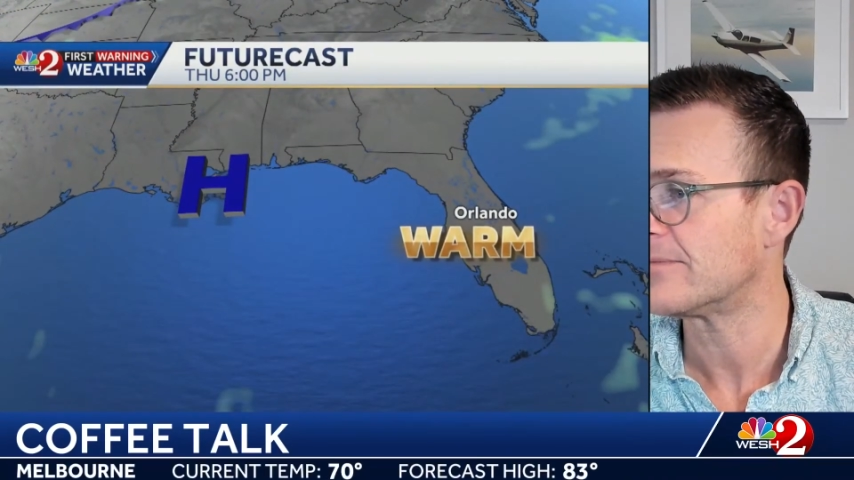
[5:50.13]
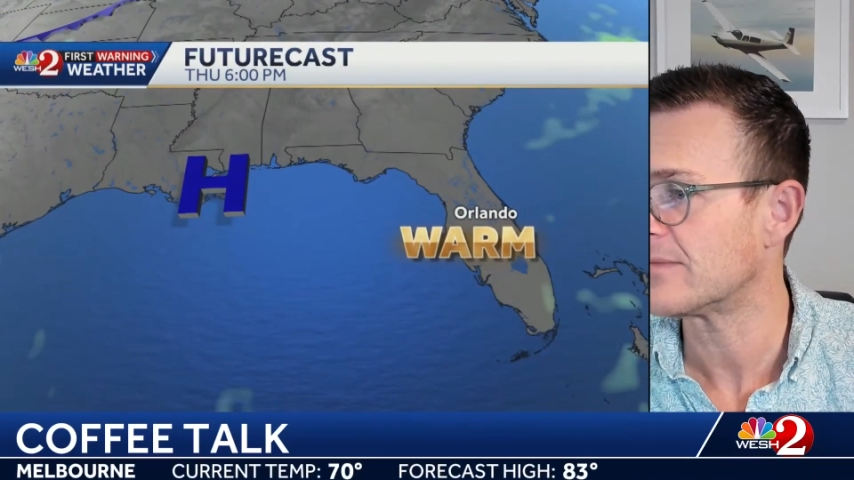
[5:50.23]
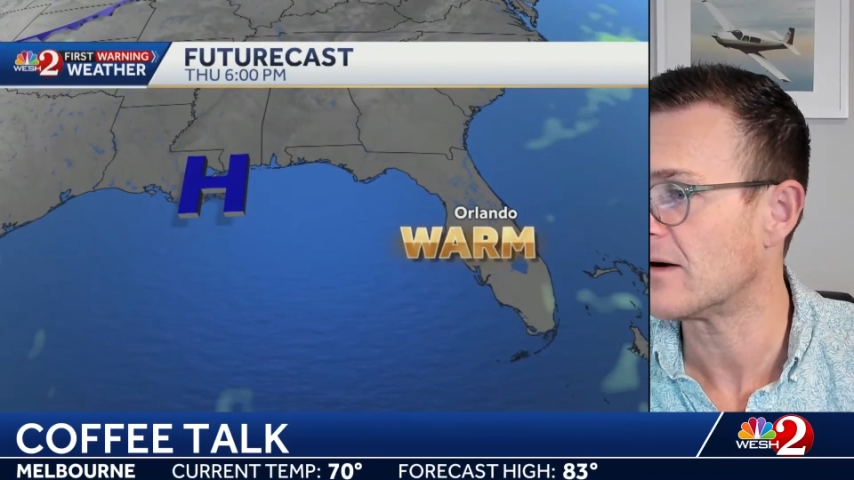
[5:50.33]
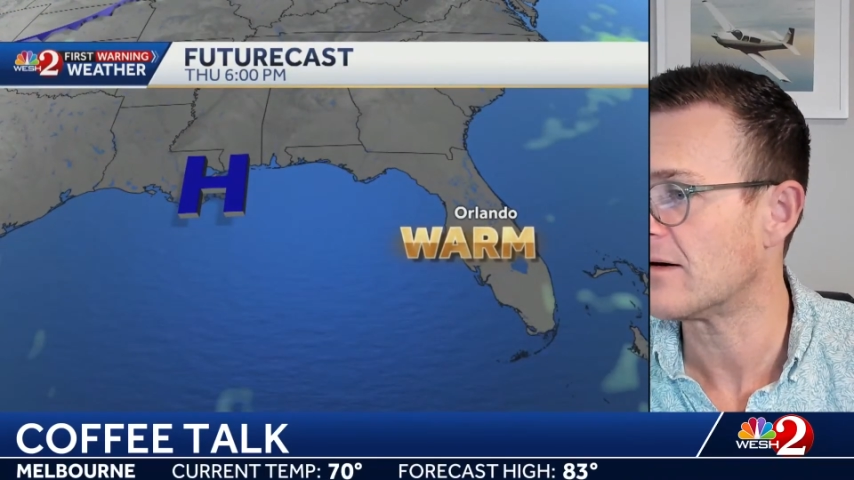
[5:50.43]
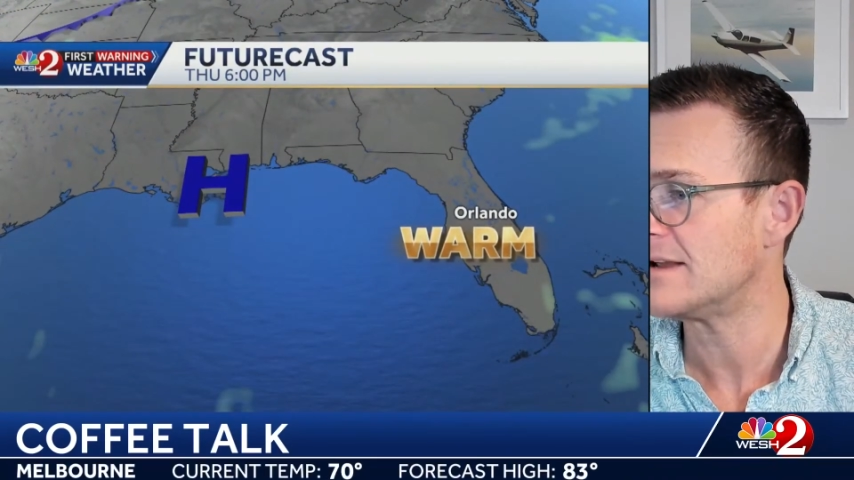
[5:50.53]

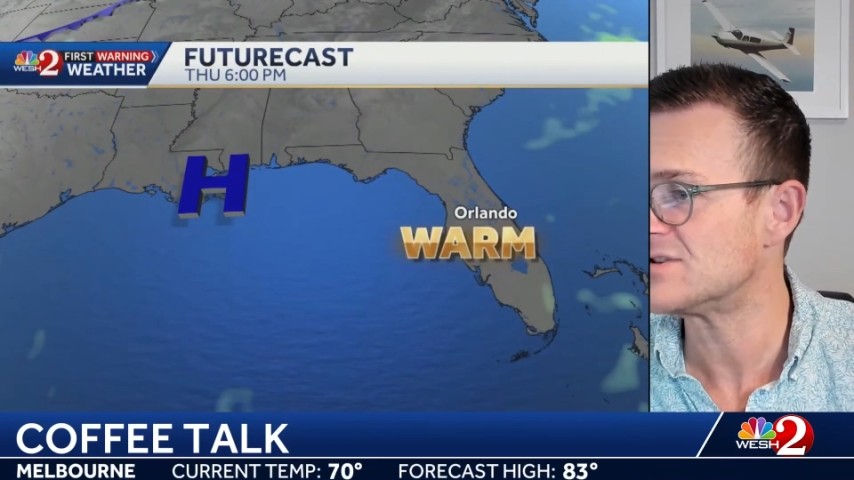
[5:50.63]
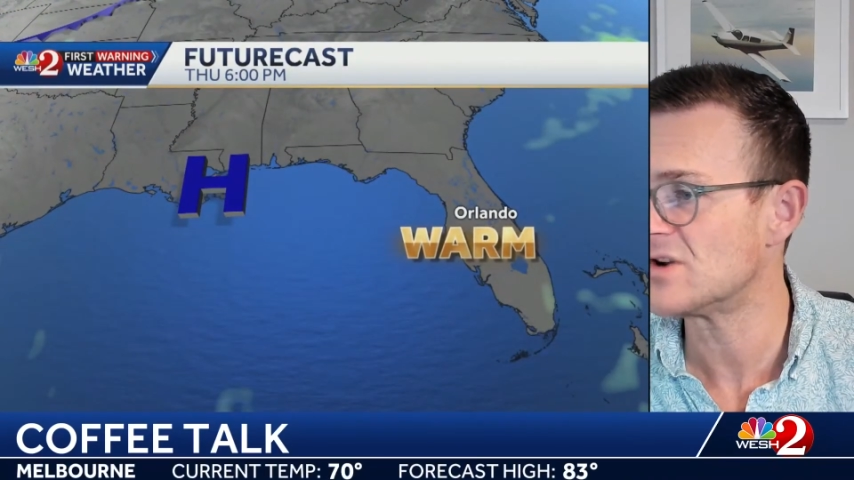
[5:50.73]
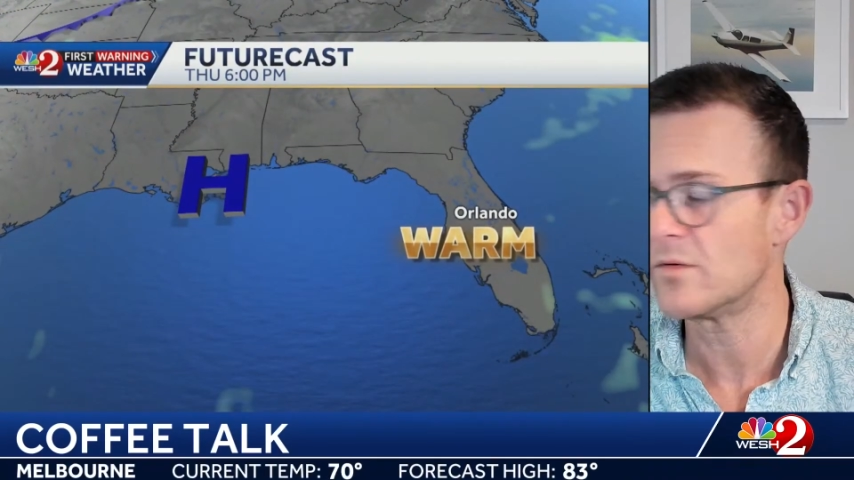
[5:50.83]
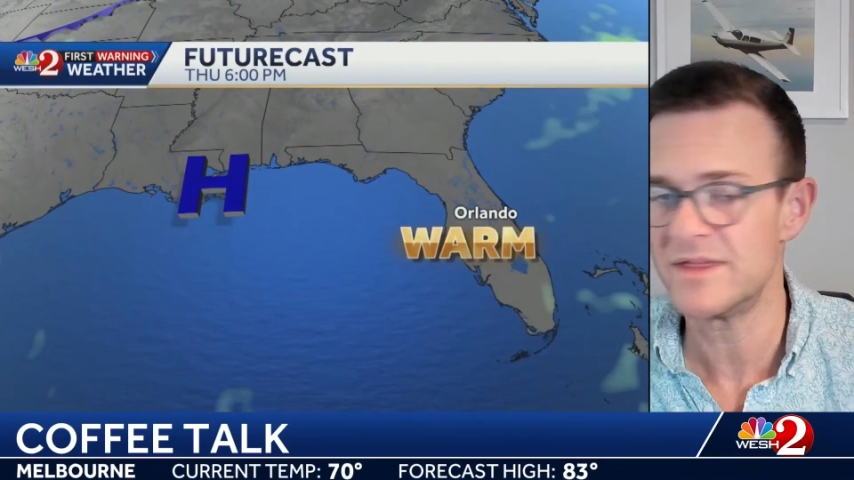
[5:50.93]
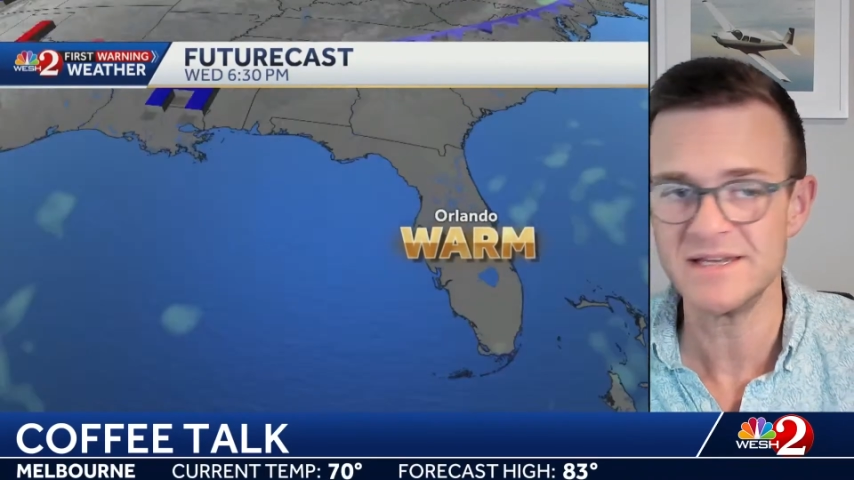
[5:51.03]
All right,
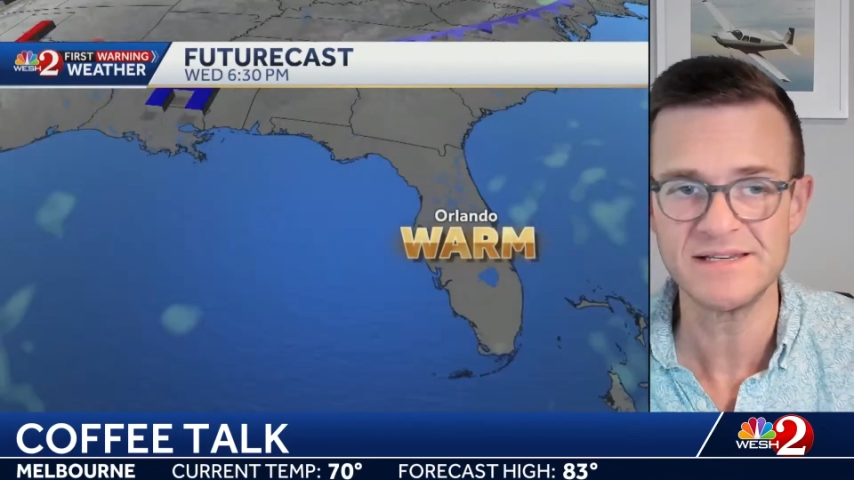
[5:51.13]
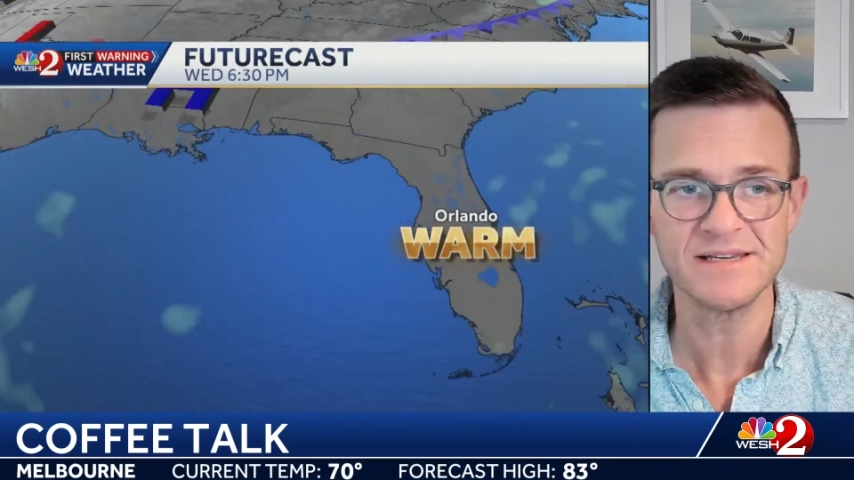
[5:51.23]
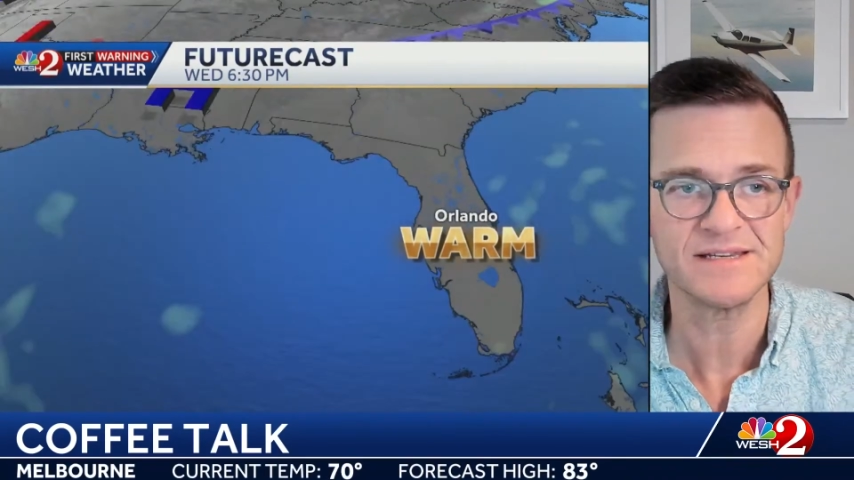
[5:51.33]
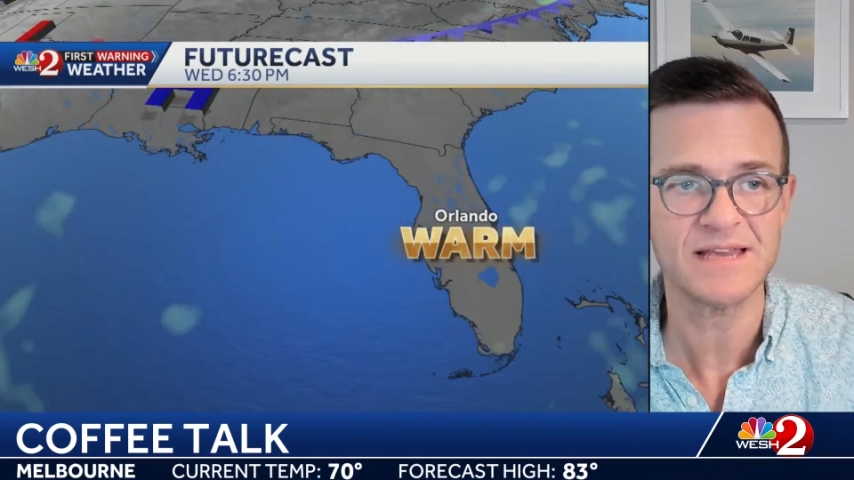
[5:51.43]
so this is